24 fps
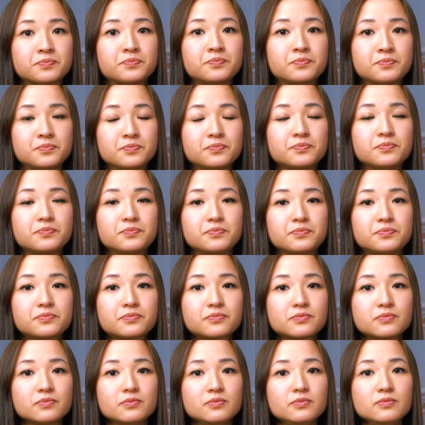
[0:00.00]

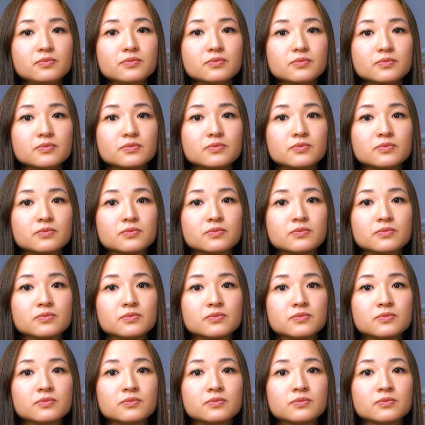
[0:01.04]

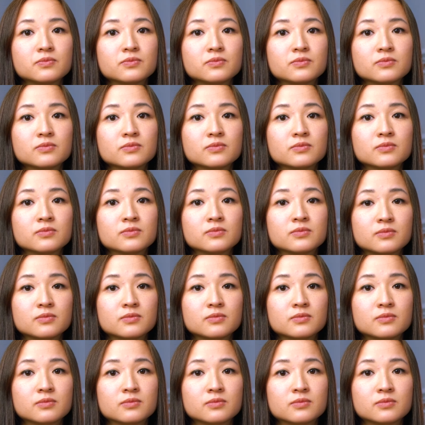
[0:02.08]

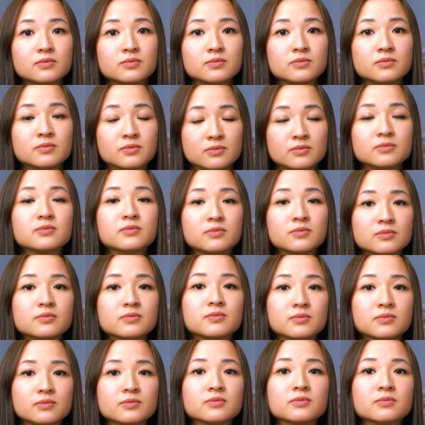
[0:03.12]
(silent)